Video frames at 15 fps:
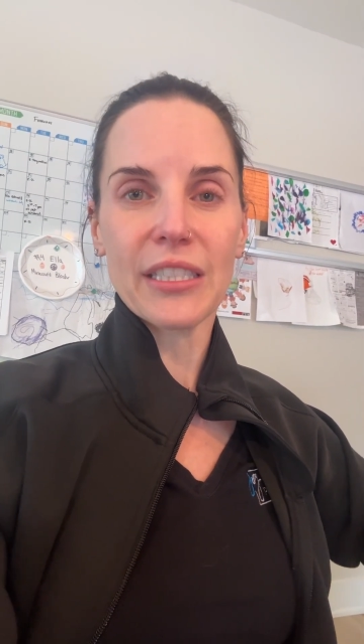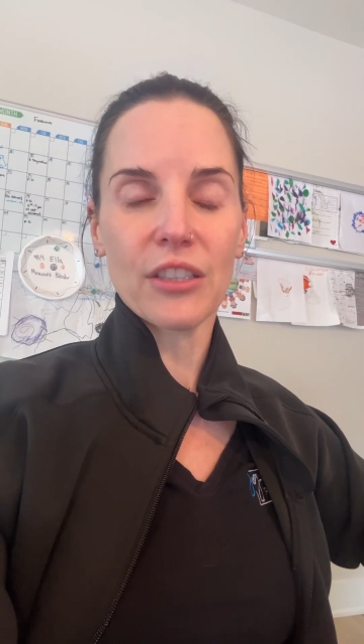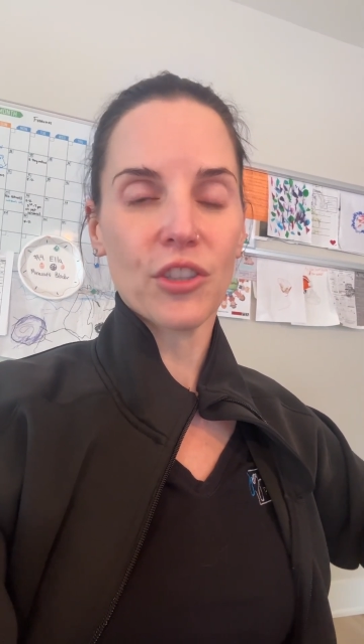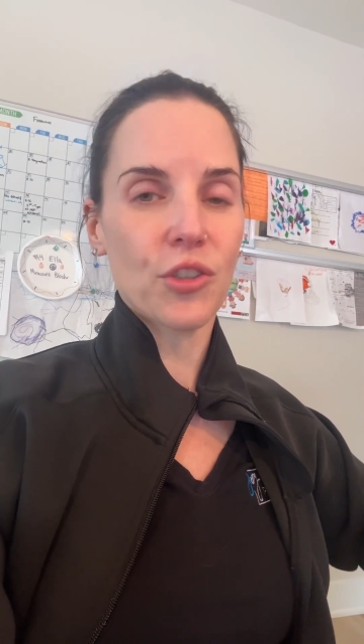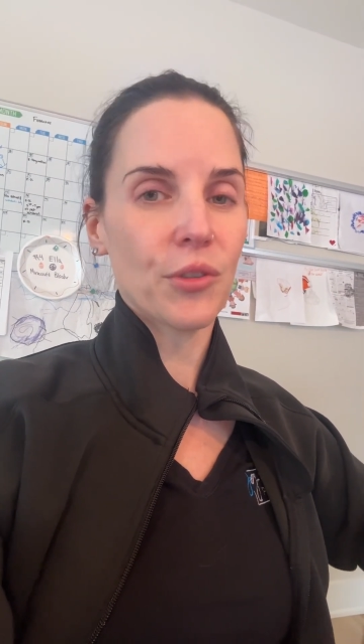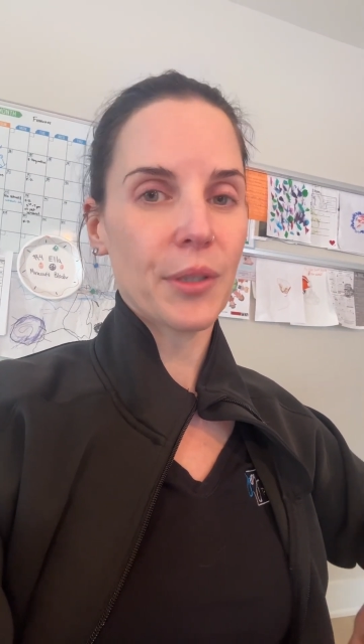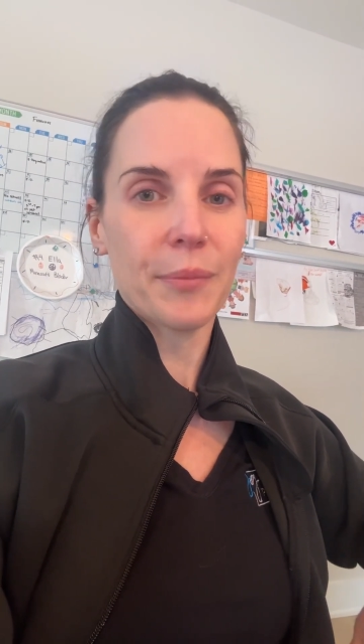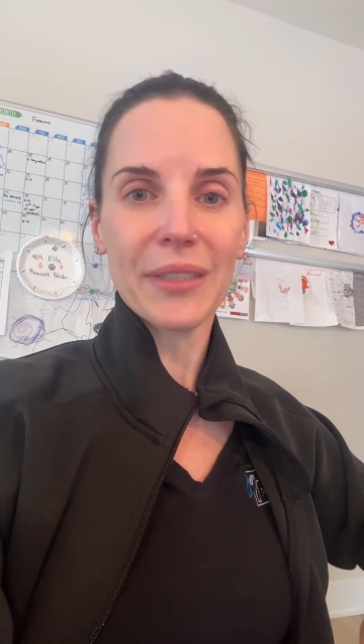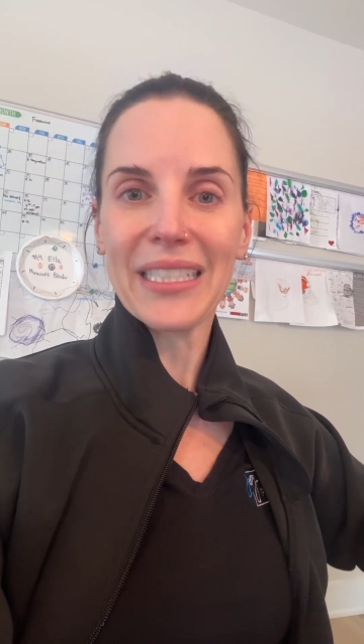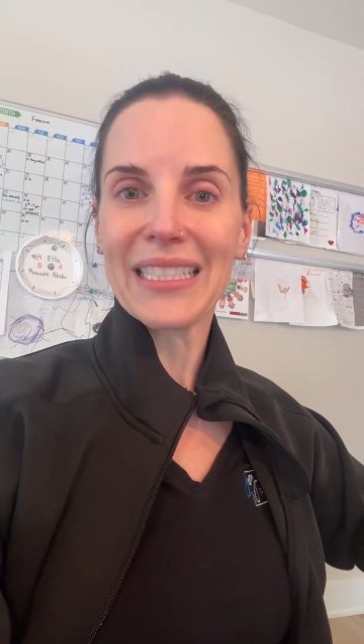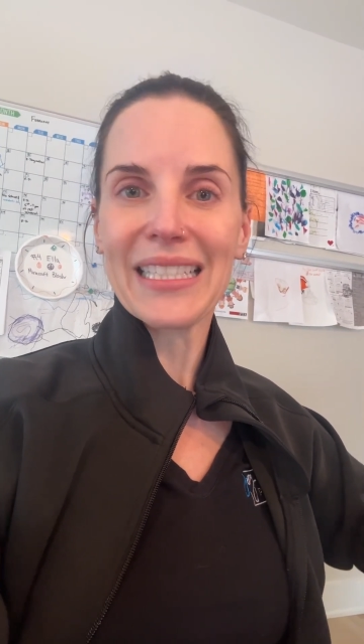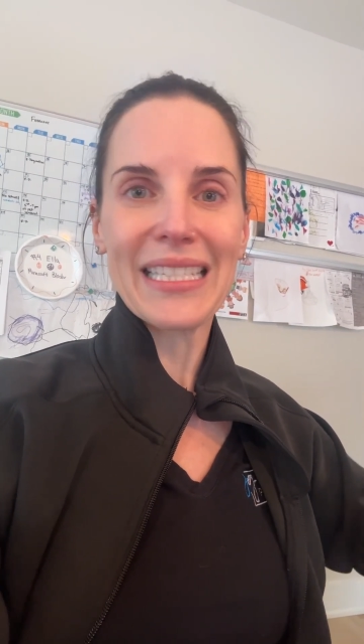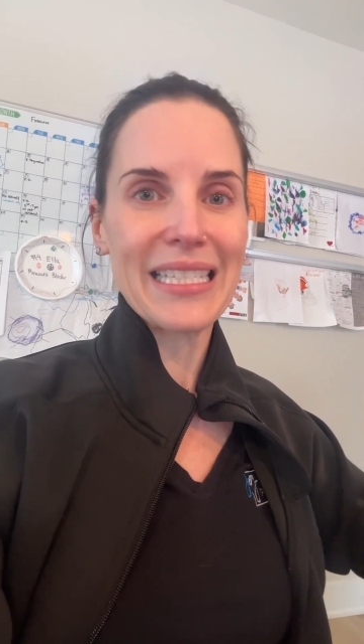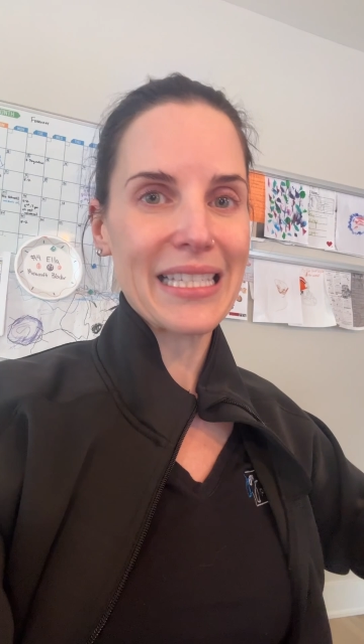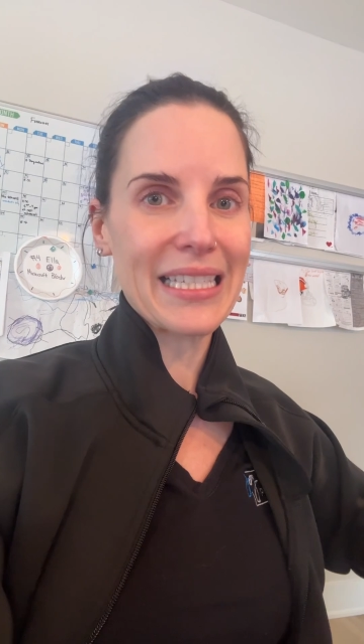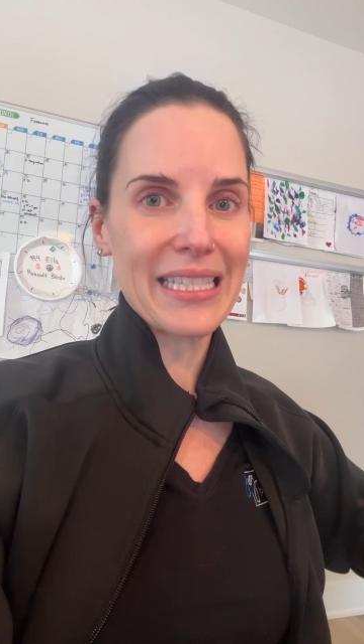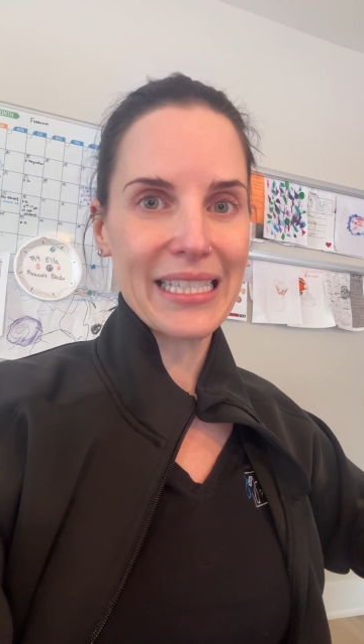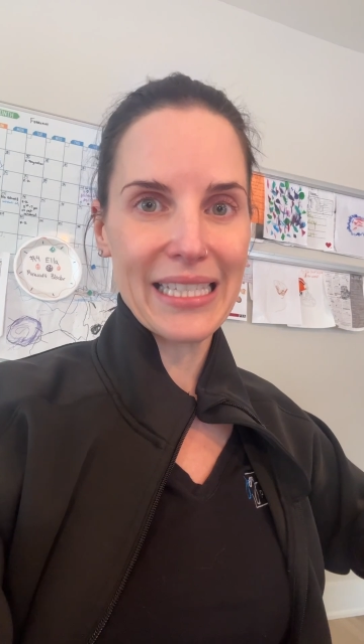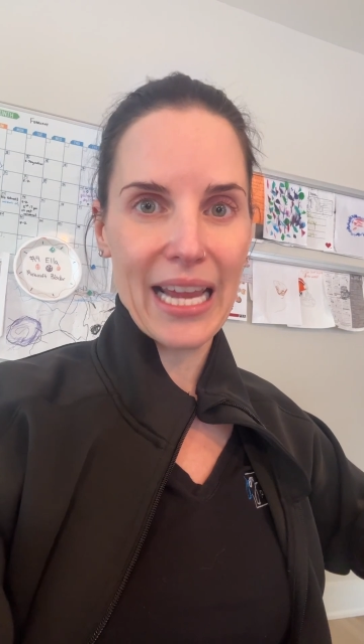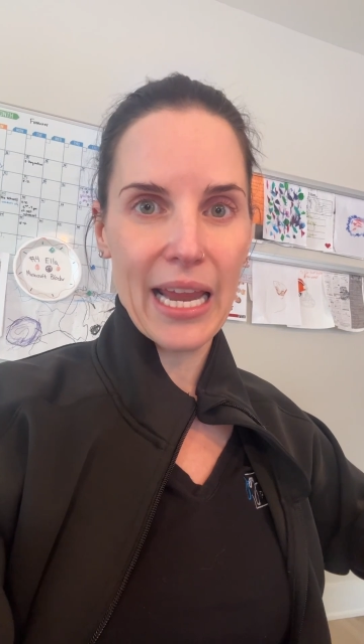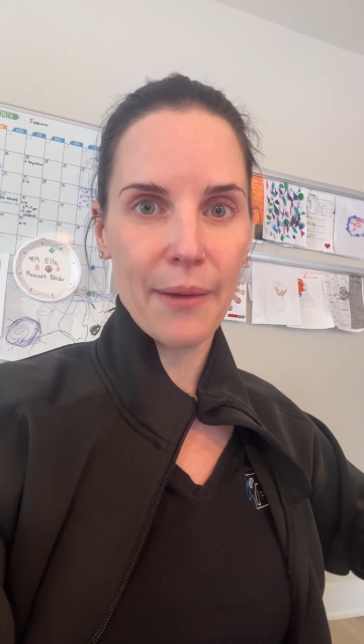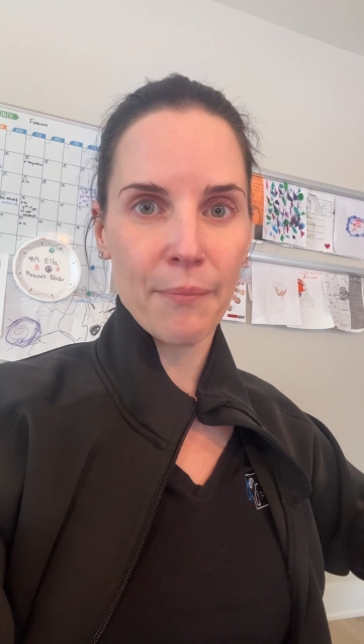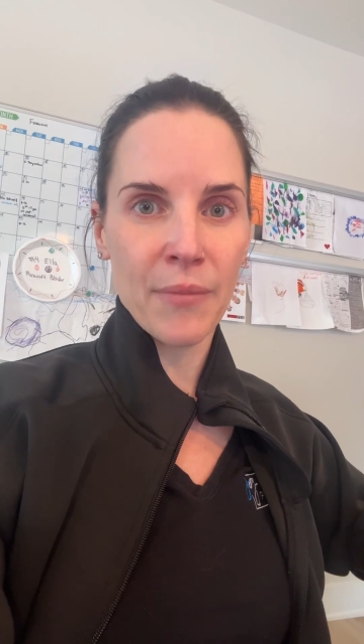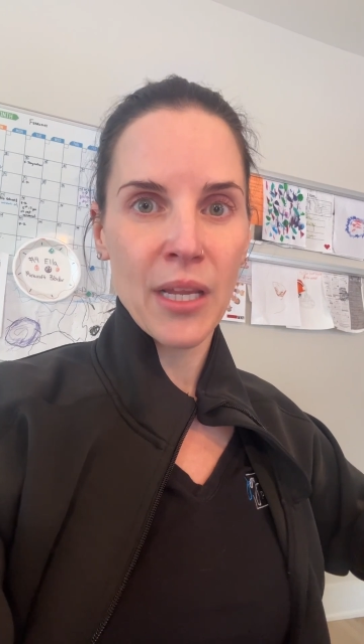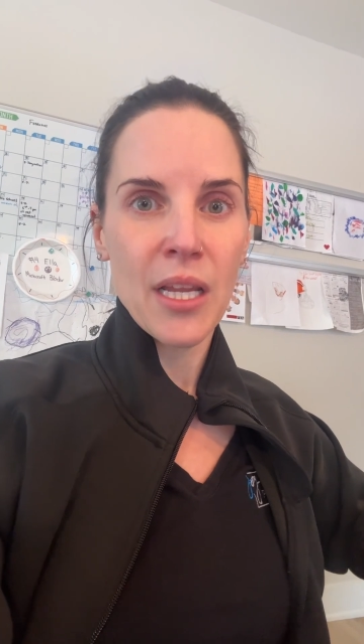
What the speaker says: silicone implants is the same.